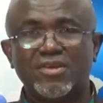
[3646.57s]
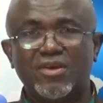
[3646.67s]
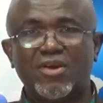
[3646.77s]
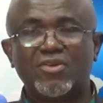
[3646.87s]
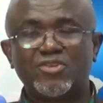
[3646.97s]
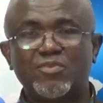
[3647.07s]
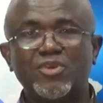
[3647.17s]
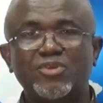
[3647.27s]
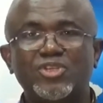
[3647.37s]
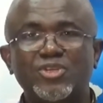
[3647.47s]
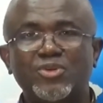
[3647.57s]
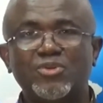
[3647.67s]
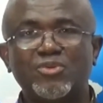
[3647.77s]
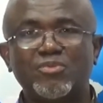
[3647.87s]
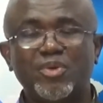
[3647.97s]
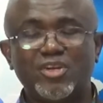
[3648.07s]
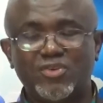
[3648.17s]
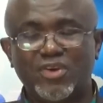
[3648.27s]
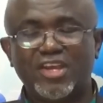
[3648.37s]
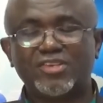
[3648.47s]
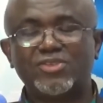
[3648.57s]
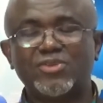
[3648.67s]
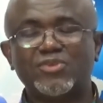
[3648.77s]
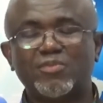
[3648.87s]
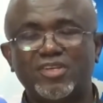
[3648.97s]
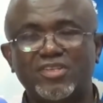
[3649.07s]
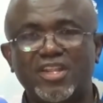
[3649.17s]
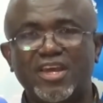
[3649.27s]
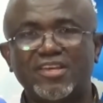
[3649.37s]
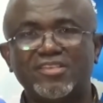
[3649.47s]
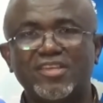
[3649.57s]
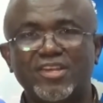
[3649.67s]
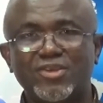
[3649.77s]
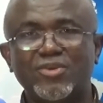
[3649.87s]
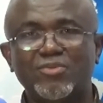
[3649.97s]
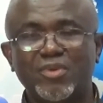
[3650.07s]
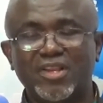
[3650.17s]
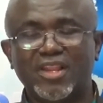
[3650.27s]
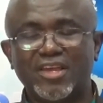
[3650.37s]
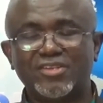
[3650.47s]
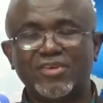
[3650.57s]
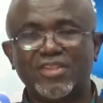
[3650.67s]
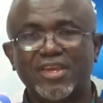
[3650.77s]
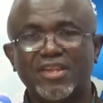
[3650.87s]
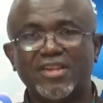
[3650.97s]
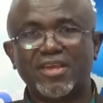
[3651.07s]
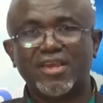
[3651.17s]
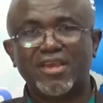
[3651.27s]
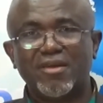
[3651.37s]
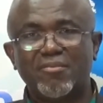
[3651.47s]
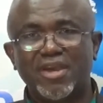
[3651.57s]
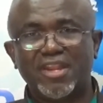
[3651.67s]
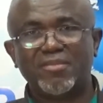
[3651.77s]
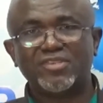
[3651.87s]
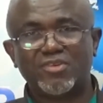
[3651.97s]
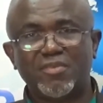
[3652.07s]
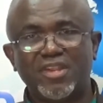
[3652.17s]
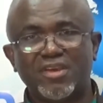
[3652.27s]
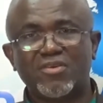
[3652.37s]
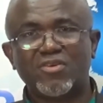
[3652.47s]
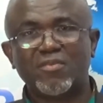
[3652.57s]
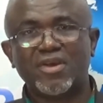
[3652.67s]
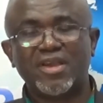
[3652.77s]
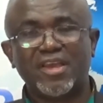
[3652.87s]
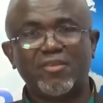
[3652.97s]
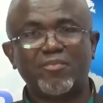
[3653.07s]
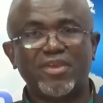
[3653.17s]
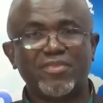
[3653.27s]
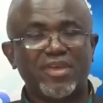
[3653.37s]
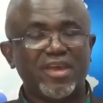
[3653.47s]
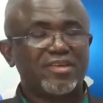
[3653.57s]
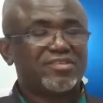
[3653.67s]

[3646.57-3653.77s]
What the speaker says: Contribute to, patronize to Specialized, and you'll be glad you did. My name is Jarmaine Nkrumah. Help me thank